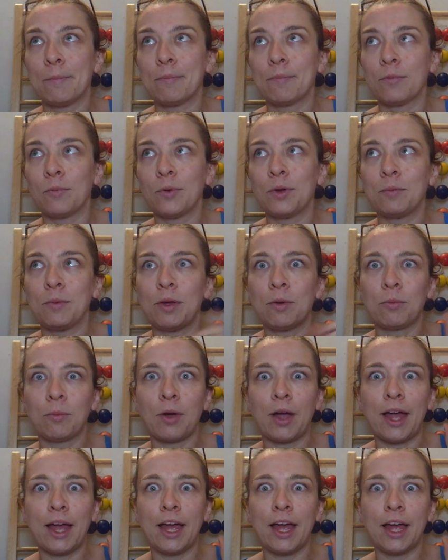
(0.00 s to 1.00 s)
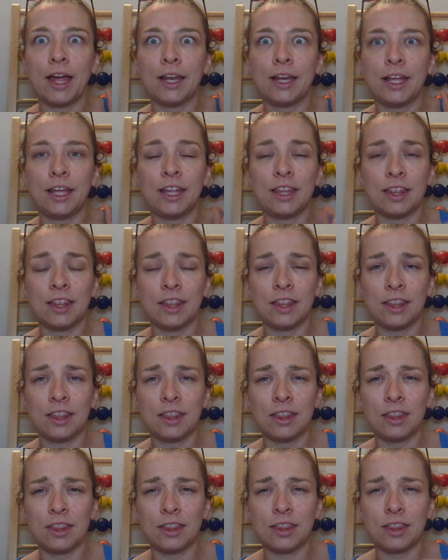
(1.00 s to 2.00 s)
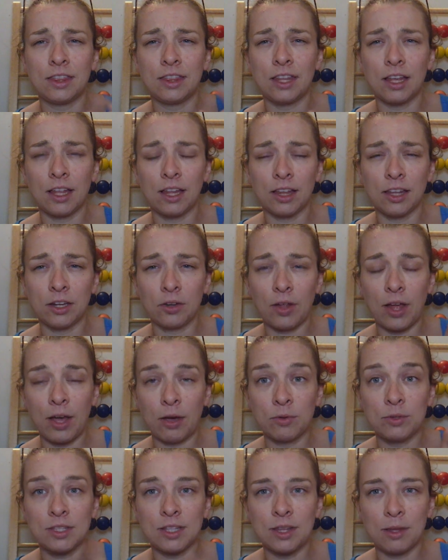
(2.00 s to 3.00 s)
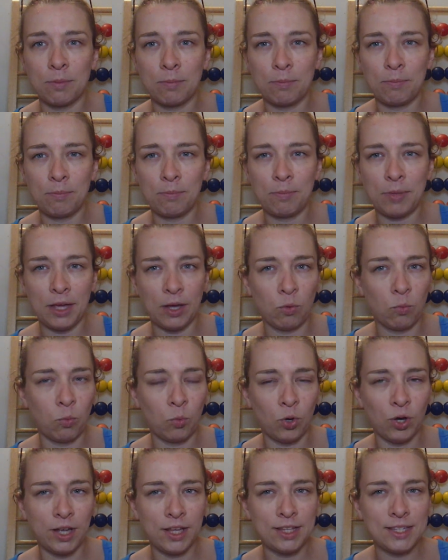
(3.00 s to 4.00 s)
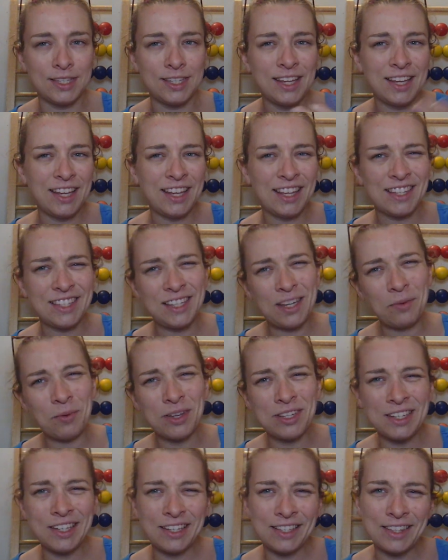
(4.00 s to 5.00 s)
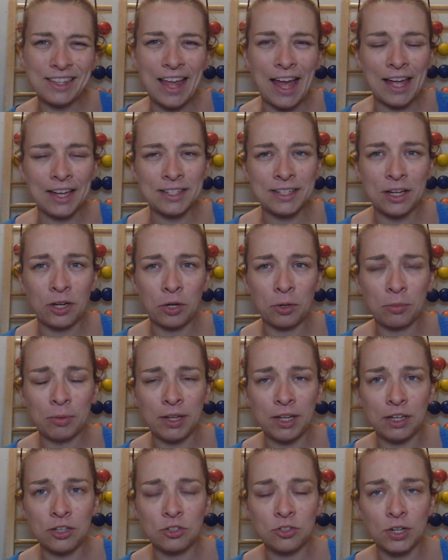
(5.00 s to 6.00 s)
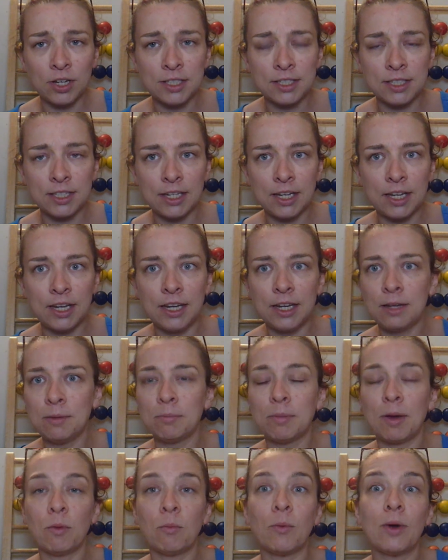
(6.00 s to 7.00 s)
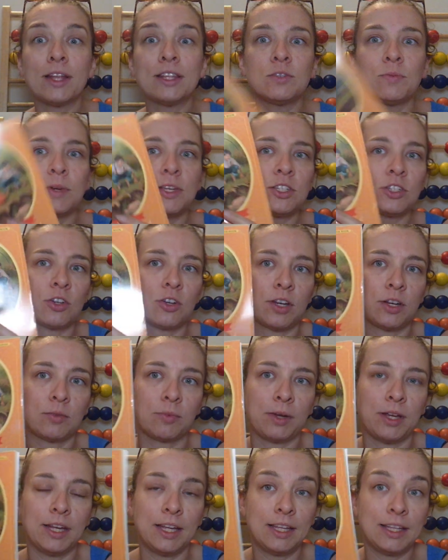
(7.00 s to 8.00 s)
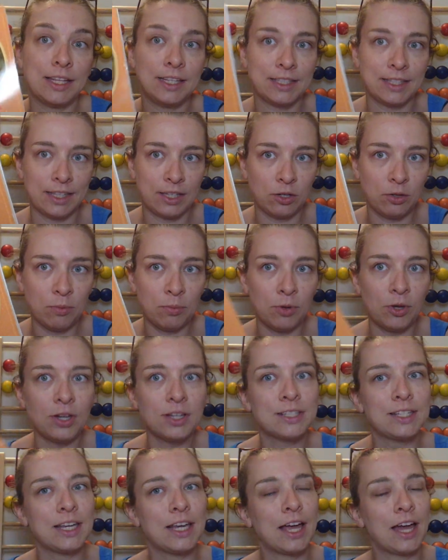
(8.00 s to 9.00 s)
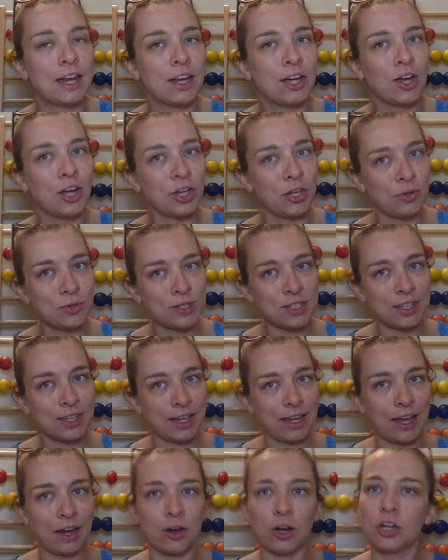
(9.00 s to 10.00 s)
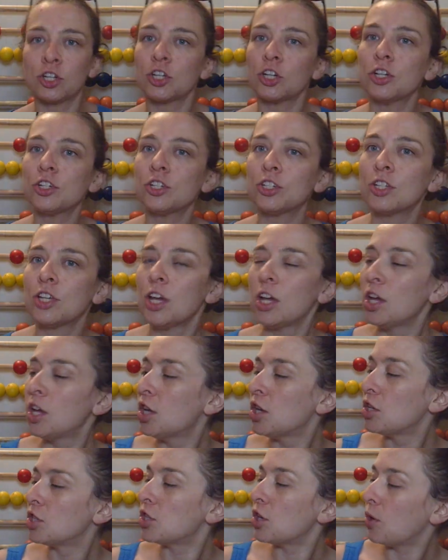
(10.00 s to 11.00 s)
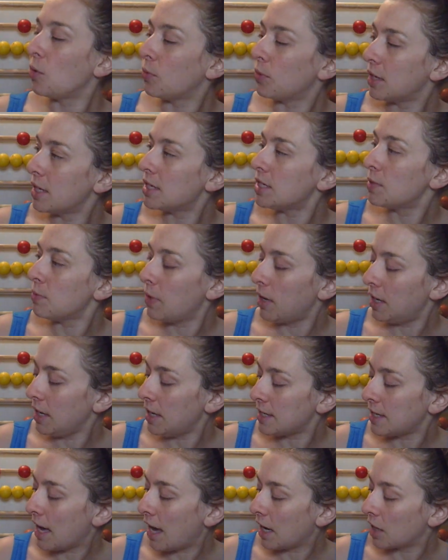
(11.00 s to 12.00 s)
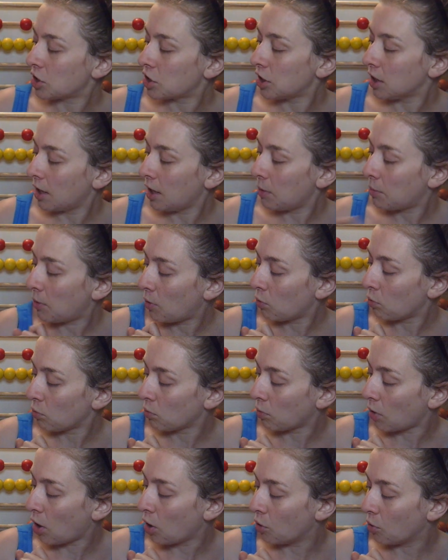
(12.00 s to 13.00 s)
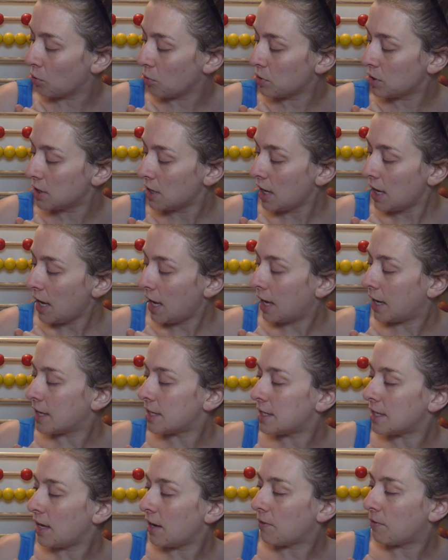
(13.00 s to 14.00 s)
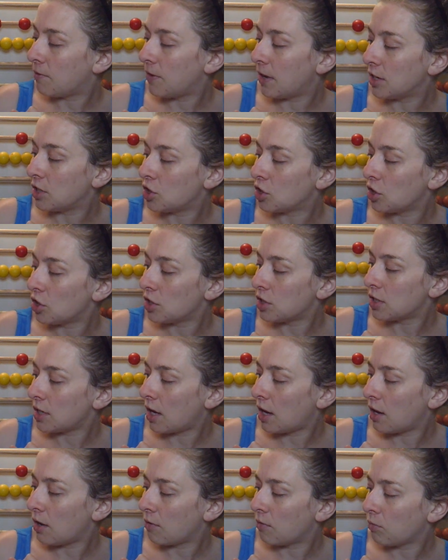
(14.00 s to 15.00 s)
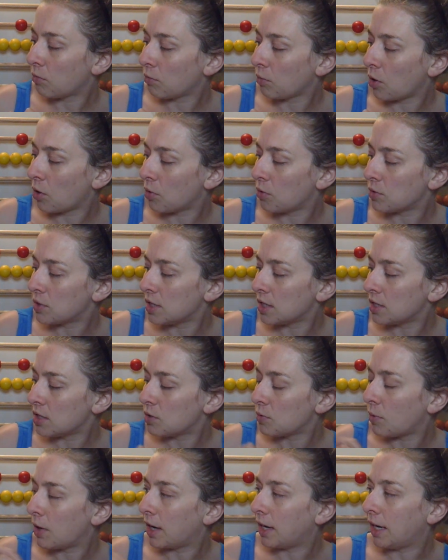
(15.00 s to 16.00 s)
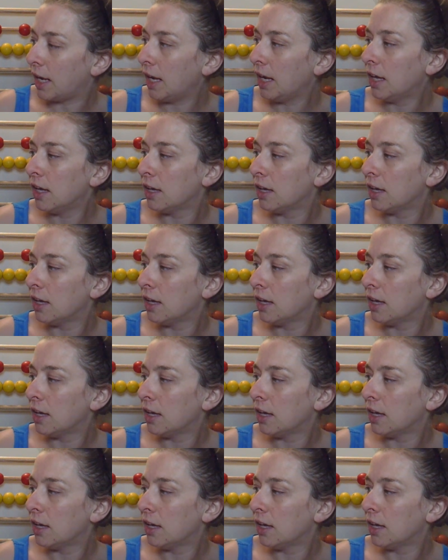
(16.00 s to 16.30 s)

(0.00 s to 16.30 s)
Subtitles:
When we read in the Little House, the Big Woods, Z wasn't that terribly interested in, but once we started reading these little books, he kind of got used to the characters. So this one is actually about Rose, and it's the adventures of Rose and Swiney,